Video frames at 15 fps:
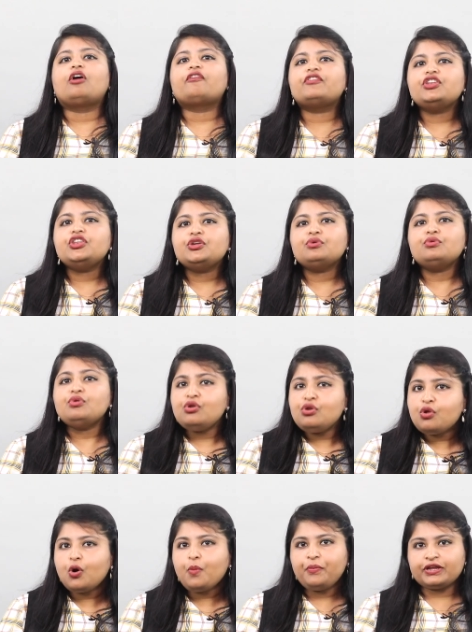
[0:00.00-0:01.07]
of a new
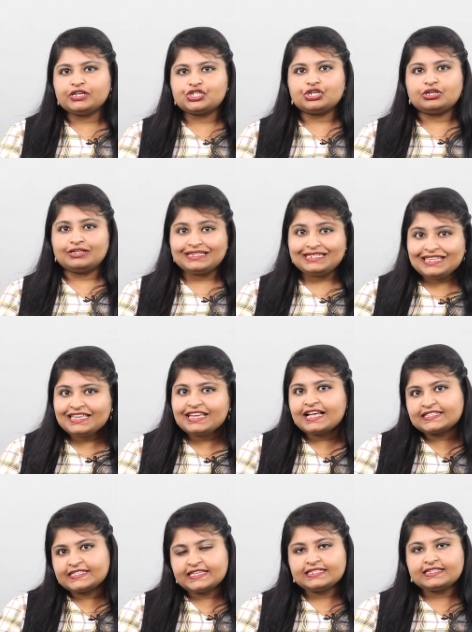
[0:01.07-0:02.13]
low-pressure
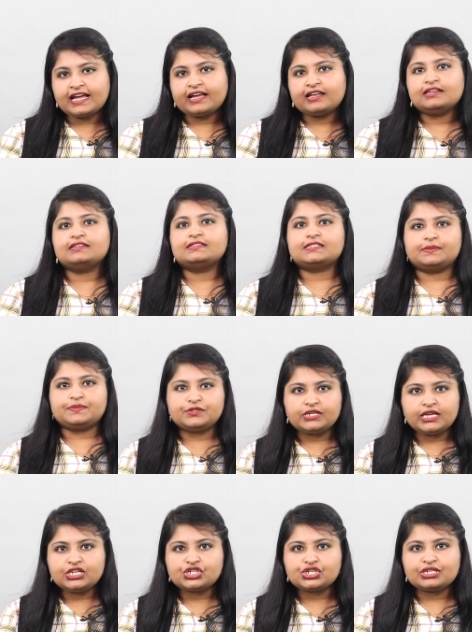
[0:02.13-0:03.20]
degassing tank,
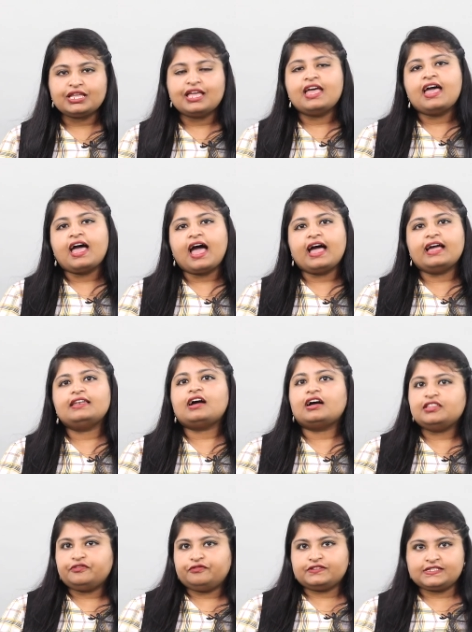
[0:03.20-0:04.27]
substation and
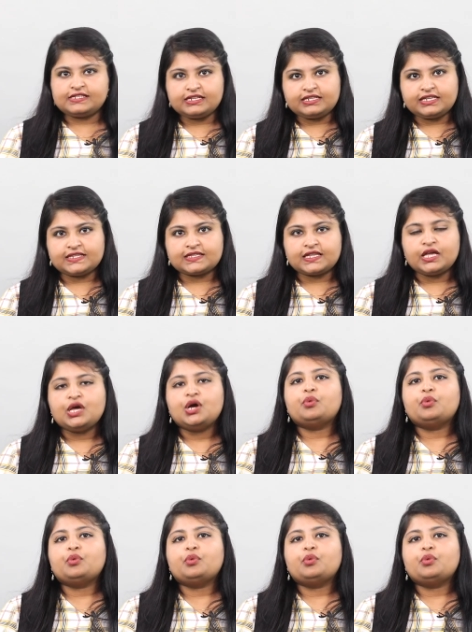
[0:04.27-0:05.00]
other facilities,